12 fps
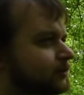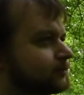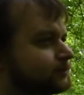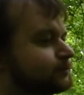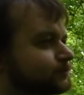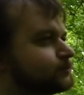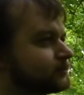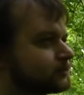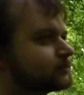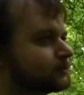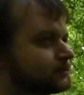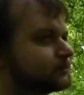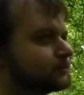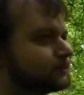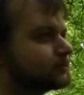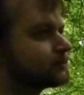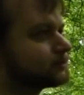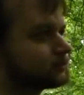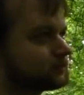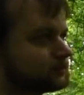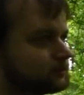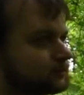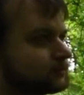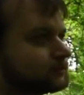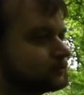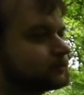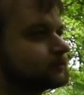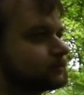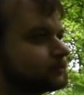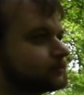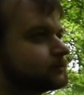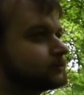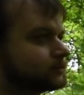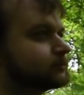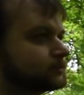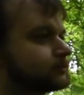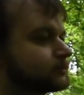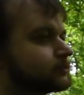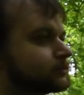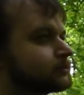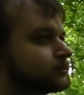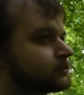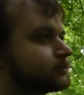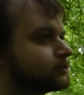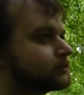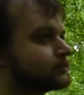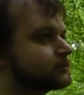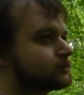[no speech]